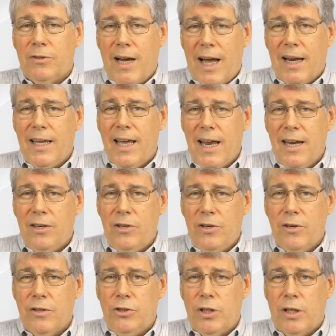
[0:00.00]
are allocated to
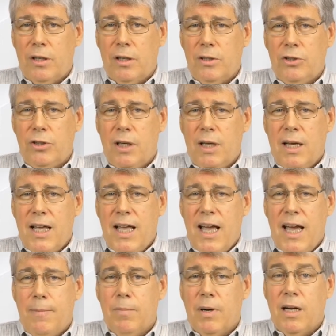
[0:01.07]
your church,
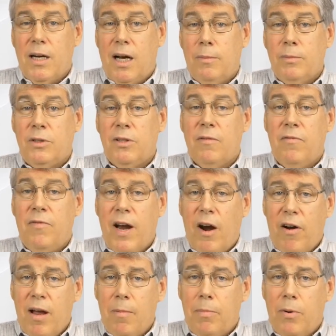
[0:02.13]
it becomes
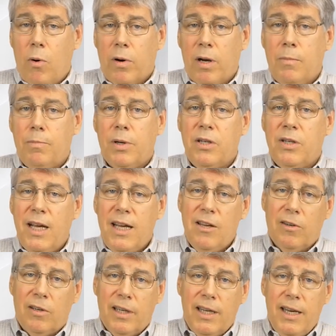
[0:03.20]
very important,
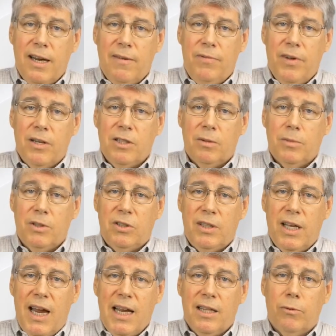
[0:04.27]
particularly if there's a
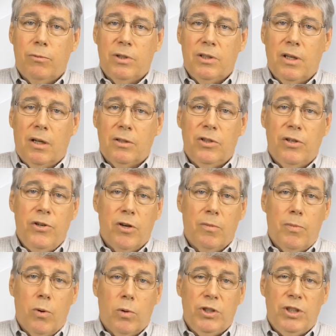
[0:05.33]
mistake that results in your
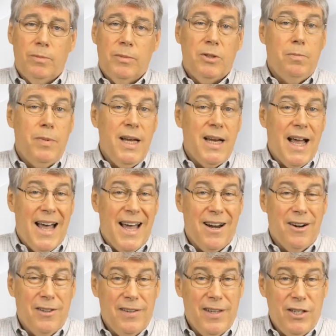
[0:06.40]
apportionments being
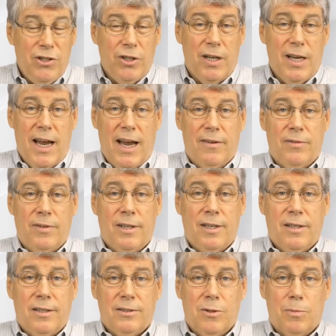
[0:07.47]
higher than they should have.
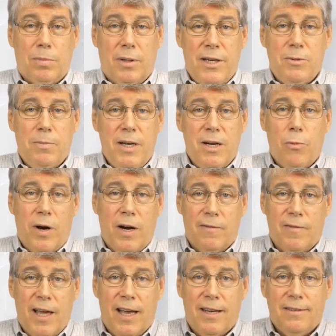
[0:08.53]
So please be aware
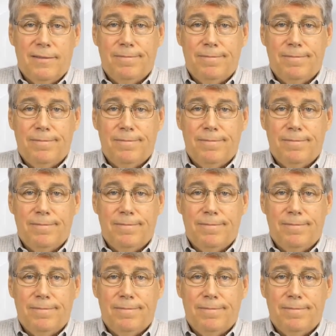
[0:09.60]
of that.